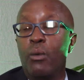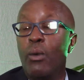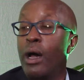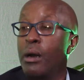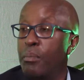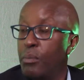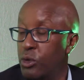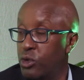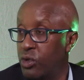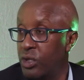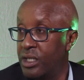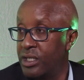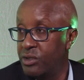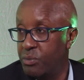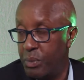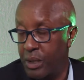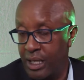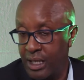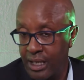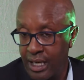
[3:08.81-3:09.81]
one
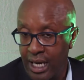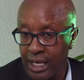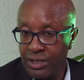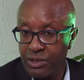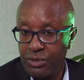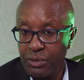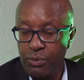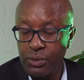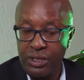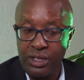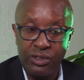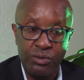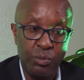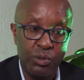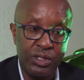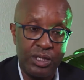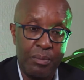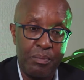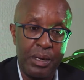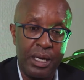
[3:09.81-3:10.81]
Portuguese-speaking country, which is
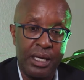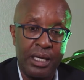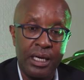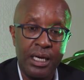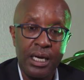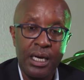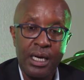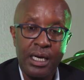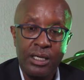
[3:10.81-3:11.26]
Mozambique.